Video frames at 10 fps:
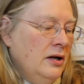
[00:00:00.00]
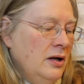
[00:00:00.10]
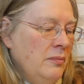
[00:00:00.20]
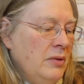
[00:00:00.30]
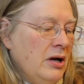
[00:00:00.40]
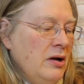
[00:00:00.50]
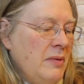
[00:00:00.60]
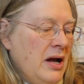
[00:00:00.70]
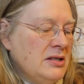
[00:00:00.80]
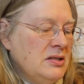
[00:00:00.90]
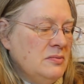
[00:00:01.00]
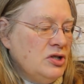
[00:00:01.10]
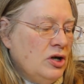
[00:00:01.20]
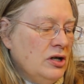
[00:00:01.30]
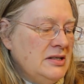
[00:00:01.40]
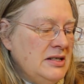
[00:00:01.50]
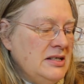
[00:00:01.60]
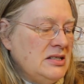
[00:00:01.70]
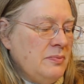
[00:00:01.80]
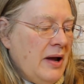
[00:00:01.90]
Mary Maxim's
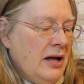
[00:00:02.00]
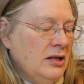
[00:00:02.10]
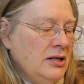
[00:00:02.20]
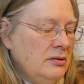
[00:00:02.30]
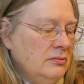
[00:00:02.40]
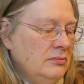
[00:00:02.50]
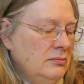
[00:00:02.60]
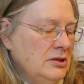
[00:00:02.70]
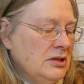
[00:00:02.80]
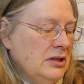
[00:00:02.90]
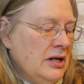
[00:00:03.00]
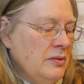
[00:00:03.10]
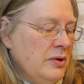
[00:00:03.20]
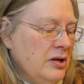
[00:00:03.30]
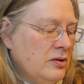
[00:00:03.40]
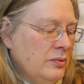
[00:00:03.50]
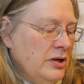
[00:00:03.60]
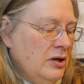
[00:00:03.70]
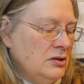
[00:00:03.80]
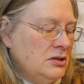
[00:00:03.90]
Artiste Palette. It's a lightweight
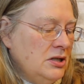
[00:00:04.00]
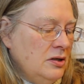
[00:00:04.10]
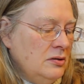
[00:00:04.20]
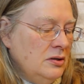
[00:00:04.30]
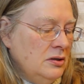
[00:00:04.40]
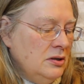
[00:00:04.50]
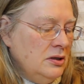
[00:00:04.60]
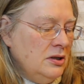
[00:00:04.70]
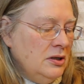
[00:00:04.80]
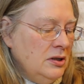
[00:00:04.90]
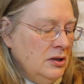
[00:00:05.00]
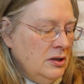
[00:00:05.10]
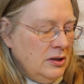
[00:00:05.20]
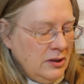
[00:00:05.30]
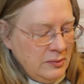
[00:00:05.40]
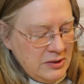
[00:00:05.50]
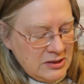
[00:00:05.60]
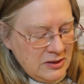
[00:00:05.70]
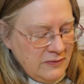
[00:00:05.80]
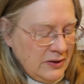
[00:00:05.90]
3 also. Let me
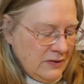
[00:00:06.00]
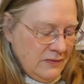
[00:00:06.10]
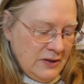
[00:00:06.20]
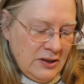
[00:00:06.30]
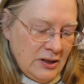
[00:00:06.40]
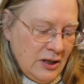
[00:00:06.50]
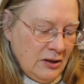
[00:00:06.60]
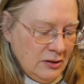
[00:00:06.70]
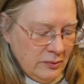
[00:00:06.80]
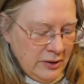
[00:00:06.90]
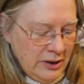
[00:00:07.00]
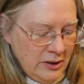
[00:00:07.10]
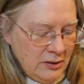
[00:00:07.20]
see if I can find the colorway.